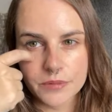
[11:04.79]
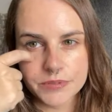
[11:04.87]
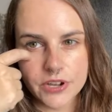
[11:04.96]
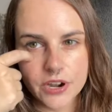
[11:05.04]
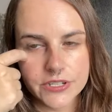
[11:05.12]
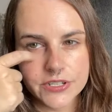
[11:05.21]

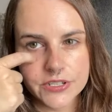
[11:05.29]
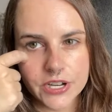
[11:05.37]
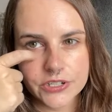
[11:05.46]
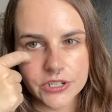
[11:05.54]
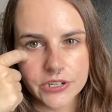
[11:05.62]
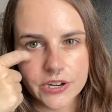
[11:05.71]
So it's
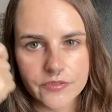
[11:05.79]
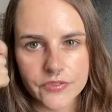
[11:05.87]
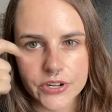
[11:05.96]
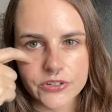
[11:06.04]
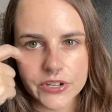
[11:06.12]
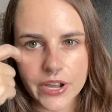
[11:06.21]
such a good herb for
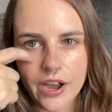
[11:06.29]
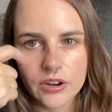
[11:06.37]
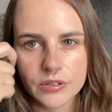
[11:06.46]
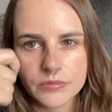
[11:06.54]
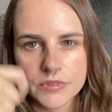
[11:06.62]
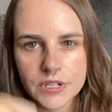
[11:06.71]
your
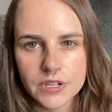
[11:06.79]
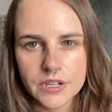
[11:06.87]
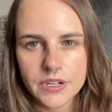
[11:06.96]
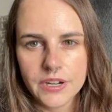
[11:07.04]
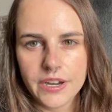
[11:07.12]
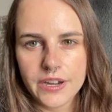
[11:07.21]
scalp.
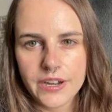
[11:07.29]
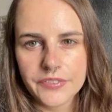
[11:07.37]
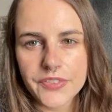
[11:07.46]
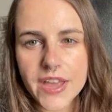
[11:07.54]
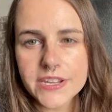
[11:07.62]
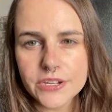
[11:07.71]
Uh,
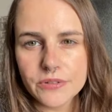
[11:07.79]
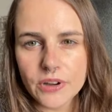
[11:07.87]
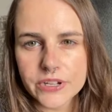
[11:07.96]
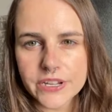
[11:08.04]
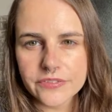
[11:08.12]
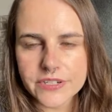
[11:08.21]
thank you,
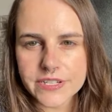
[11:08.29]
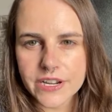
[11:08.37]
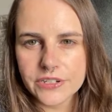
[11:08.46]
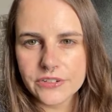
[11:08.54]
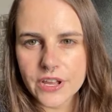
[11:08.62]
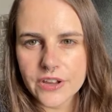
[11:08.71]
Olya, for
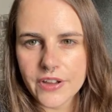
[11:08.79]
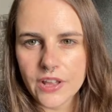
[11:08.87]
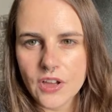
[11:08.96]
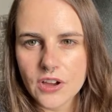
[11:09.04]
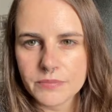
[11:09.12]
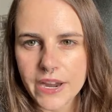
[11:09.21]
saying you love how
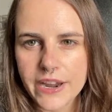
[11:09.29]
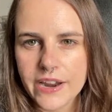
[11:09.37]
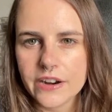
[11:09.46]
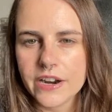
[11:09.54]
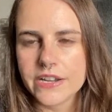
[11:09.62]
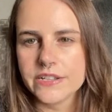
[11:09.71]
long my
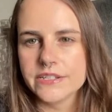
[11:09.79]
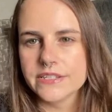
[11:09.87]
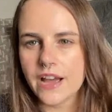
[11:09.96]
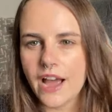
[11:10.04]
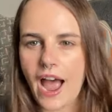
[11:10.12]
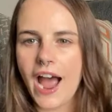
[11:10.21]
hair is.
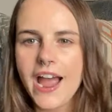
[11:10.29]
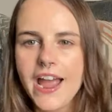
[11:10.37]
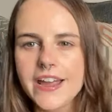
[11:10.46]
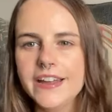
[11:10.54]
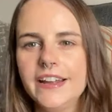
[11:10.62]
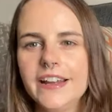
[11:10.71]

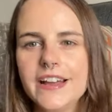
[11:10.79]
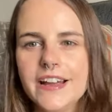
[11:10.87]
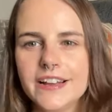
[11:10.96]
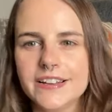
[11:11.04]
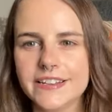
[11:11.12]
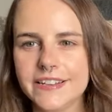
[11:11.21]
I
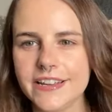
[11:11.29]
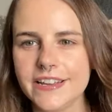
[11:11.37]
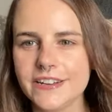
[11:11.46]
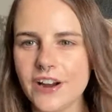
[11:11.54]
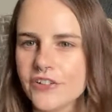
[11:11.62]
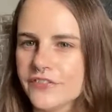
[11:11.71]
get
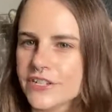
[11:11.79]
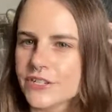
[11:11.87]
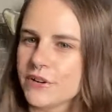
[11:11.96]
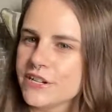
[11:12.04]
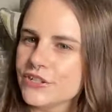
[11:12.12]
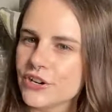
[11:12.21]
nervous
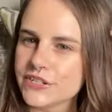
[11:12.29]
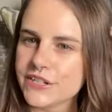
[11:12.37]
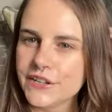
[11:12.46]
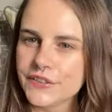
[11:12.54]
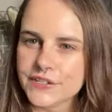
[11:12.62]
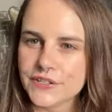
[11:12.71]
when it starts
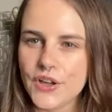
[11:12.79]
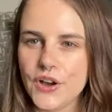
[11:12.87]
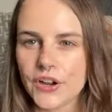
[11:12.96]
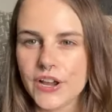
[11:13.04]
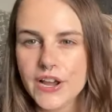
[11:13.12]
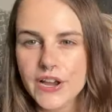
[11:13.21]
getting this
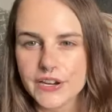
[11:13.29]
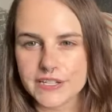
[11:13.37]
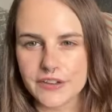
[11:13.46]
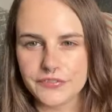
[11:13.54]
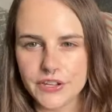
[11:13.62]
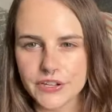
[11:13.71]
long because I
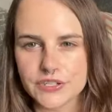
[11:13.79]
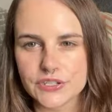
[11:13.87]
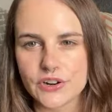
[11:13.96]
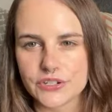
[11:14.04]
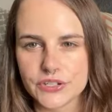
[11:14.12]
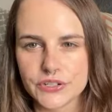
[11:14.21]
feel like it
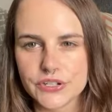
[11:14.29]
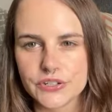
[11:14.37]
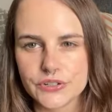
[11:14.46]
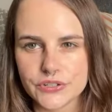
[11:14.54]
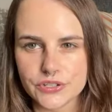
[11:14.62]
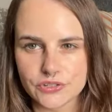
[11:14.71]
starts to look a
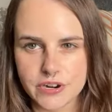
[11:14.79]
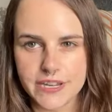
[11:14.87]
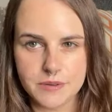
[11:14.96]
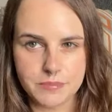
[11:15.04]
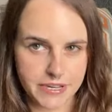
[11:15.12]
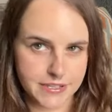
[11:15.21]
little
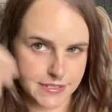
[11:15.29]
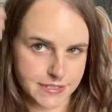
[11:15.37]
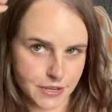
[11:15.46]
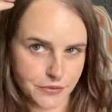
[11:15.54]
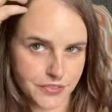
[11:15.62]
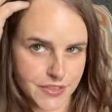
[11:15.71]
stringy because it's
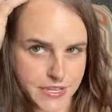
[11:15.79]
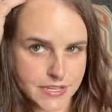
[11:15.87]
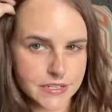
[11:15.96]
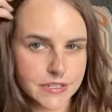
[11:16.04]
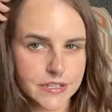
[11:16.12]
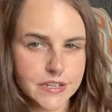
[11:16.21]
so
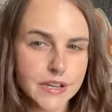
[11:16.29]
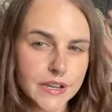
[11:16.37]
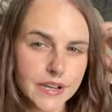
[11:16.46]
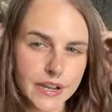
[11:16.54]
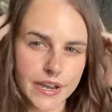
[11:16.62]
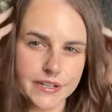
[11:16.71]
thin.
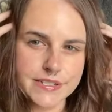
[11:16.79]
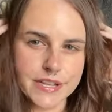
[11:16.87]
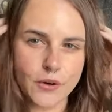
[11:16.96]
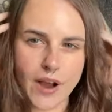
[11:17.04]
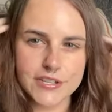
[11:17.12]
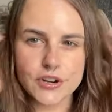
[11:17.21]
And so
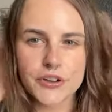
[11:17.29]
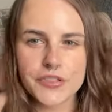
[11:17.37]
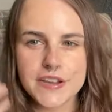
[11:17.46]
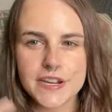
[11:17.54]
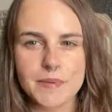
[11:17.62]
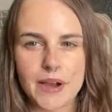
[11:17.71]
I start
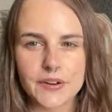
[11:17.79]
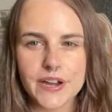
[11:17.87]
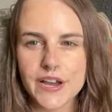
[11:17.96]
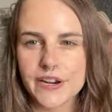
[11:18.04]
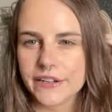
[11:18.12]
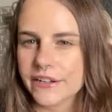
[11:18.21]
thinking about
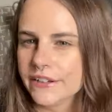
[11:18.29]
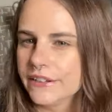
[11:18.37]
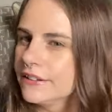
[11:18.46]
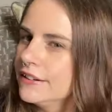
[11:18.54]
cutting it.